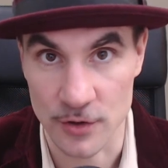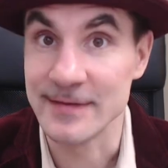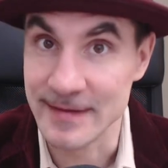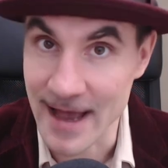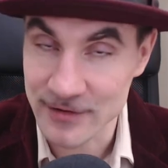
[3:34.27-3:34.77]

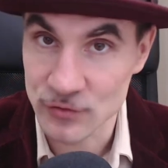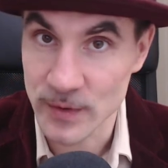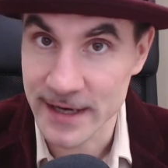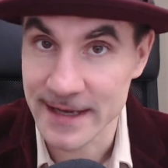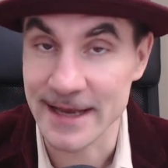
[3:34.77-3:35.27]
That
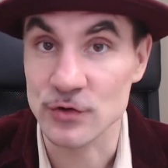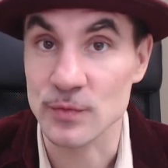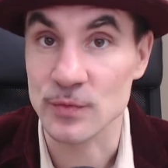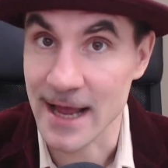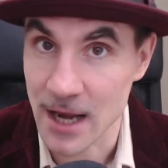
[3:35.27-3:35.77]
way, it will
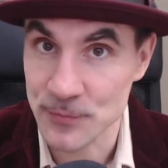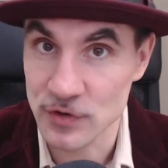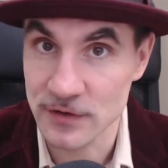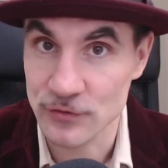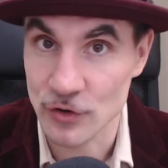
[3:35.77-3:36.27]
help you
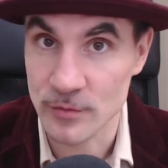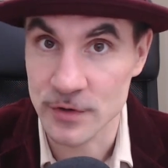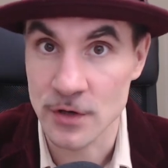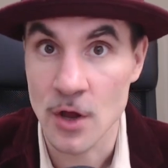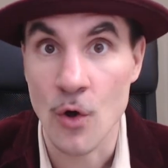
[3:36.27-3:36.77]
determine
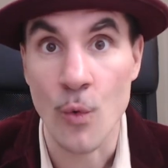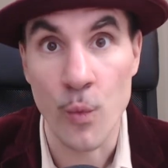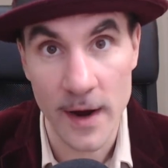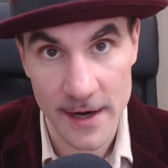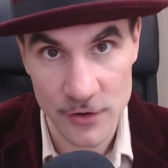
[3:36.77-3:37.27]

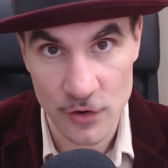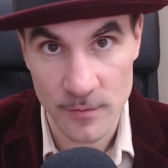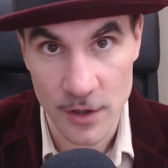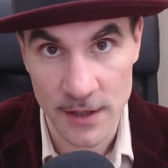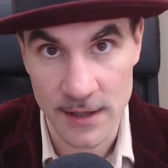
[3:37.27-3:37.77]
where your
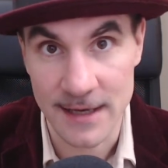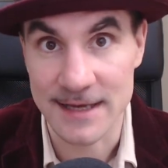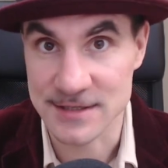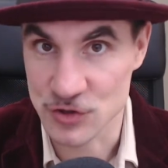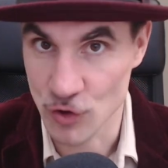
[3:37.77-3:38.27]
money is
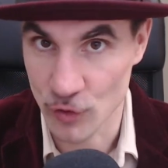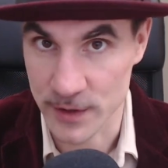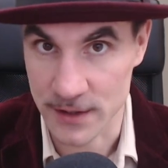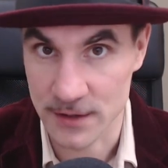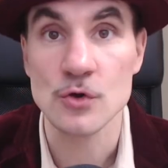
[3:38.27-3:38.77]
going.
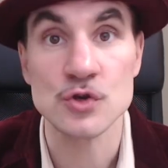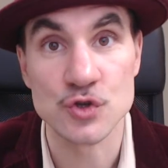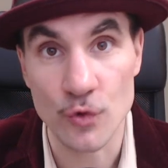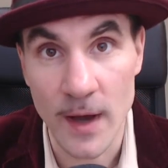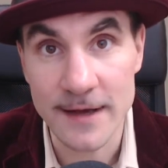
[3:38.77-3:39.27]
So
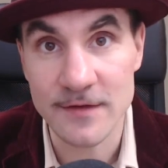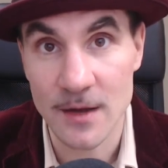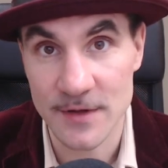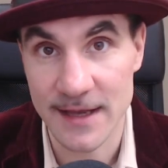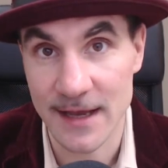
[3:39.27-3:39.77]
write down the
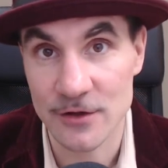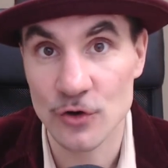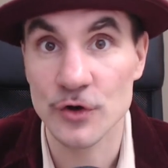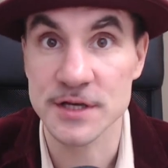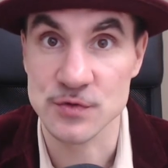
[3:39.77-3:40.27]

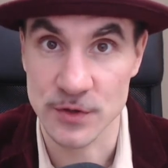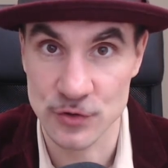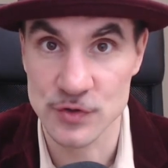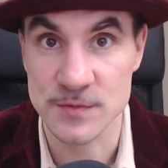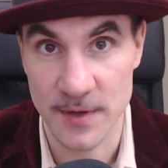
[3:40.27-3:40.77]
categories what you
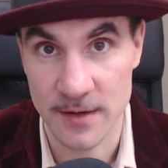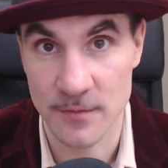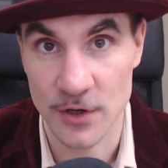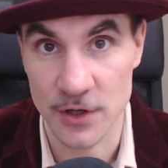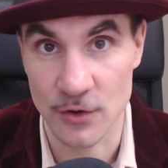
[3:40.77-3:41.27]
spend
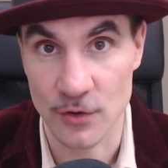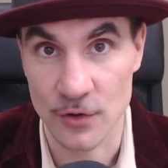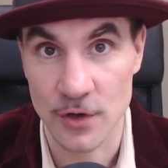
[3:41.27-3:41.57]
money on.